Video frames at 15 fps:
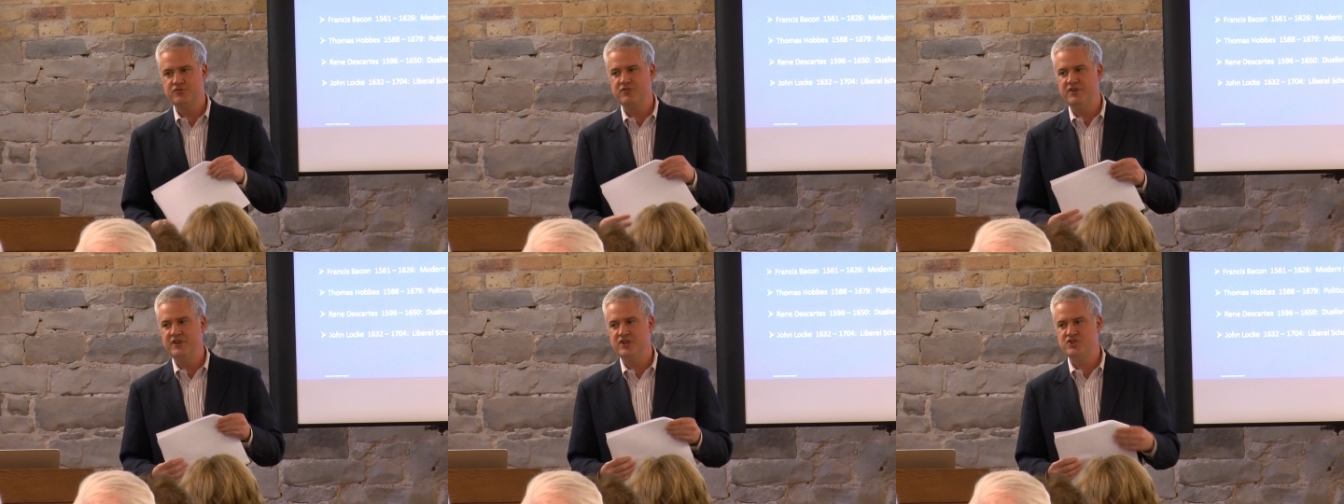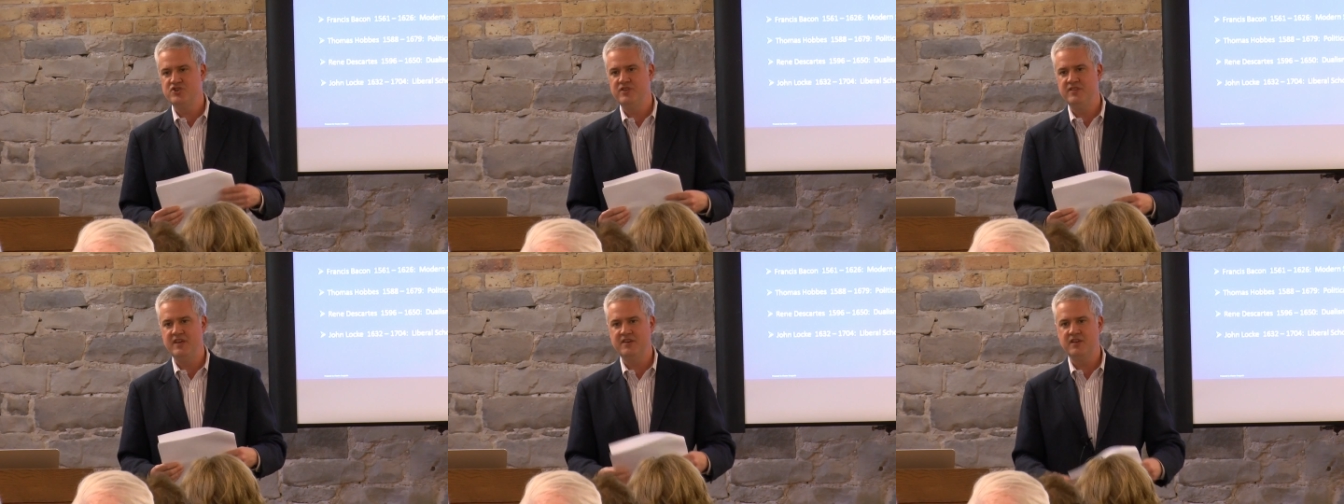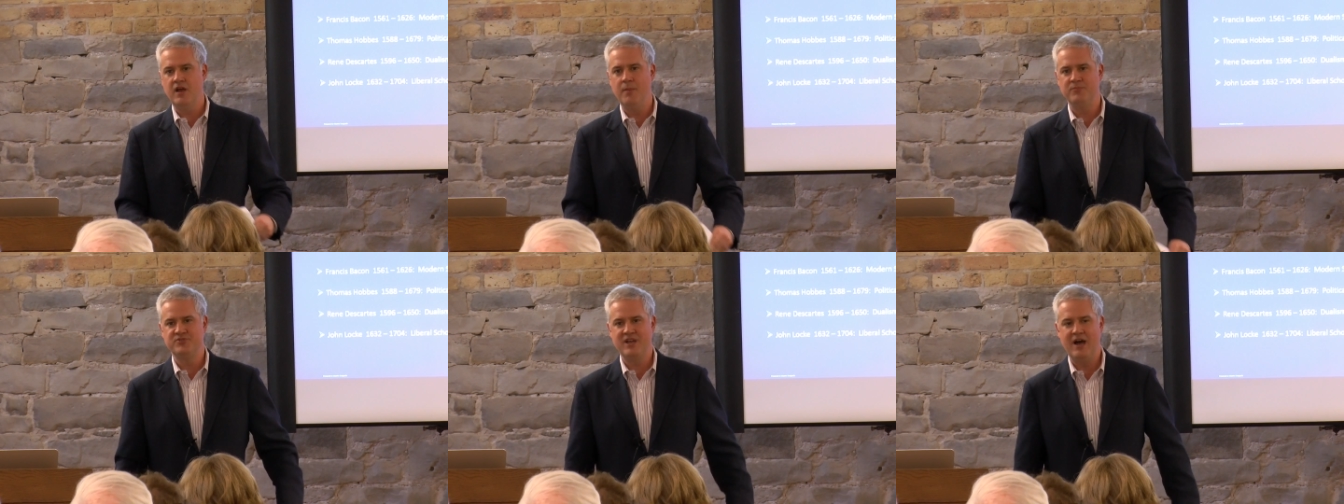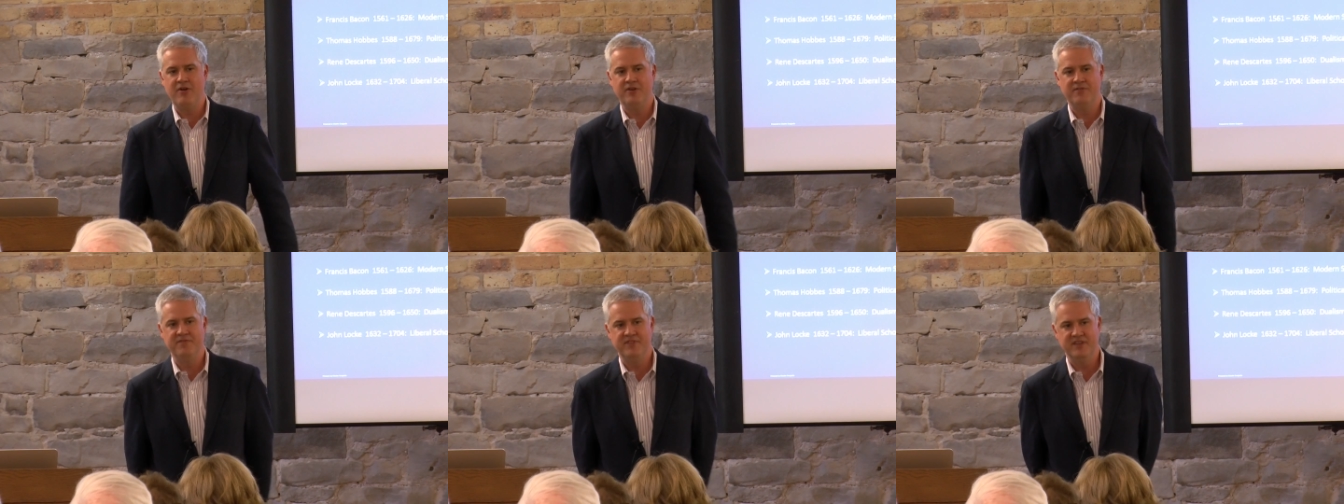tradition that comes
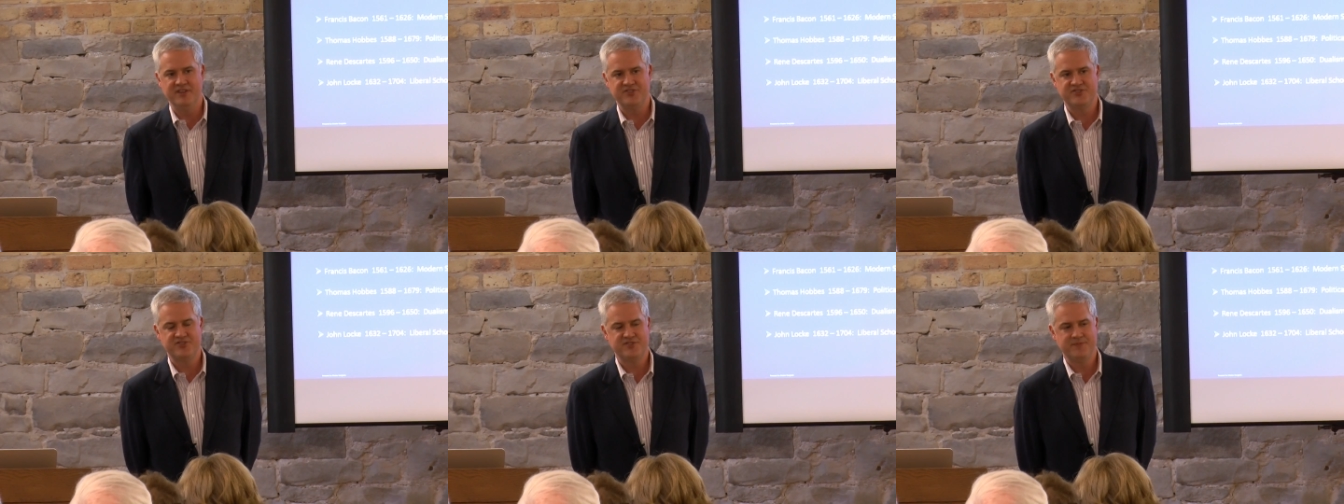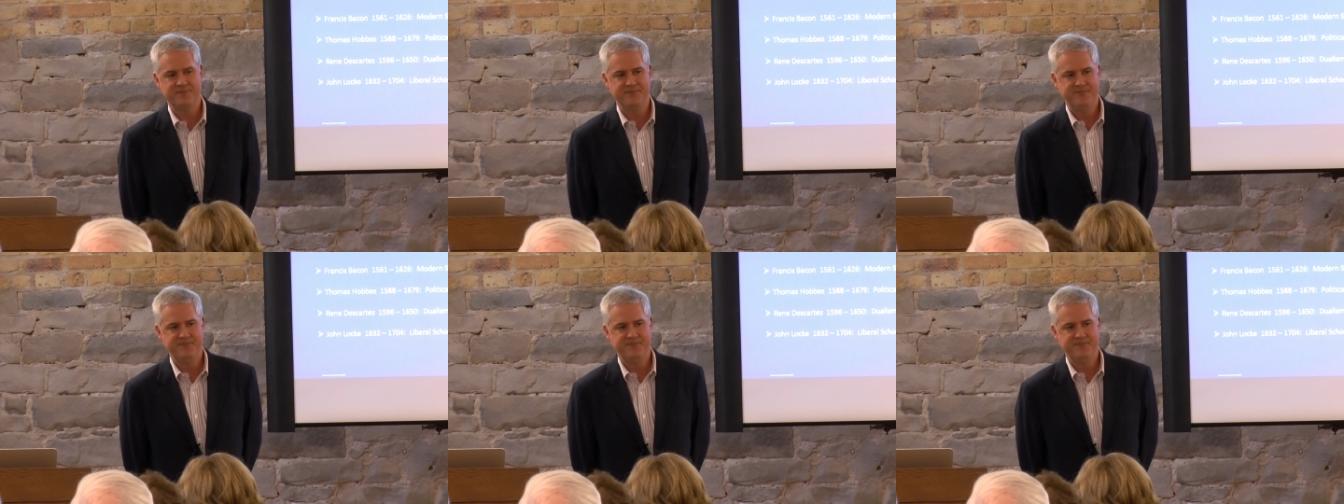out of this,